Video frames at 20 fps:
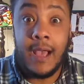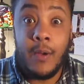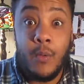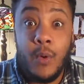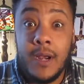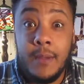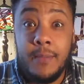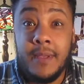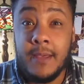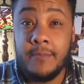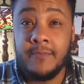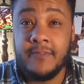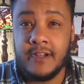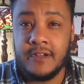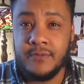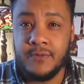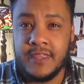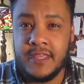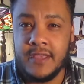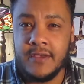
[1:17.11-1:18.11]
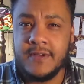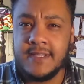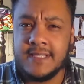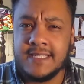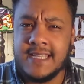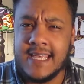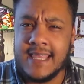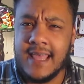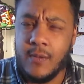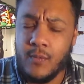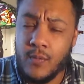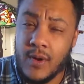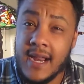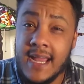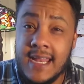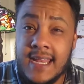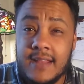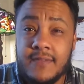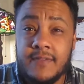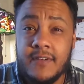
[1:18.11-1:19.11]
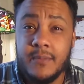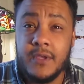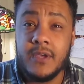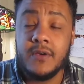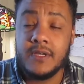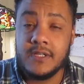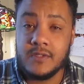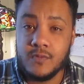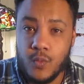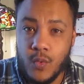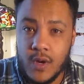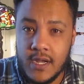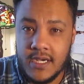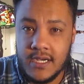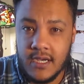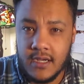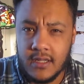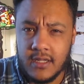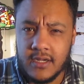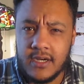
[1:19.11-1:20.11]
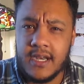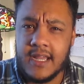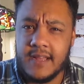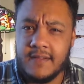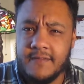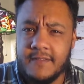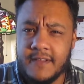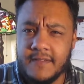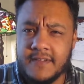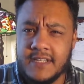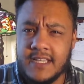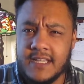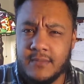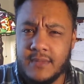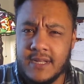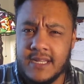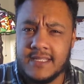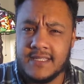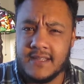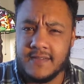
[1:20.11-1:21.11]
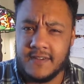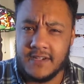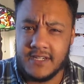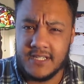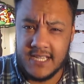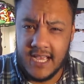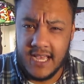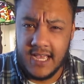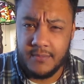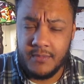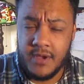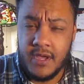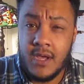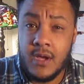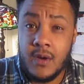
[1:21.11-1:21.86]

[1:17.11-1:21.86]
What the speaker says: I want to be upfront with you and say that what I need from you is $1 and 15 minutes of your time.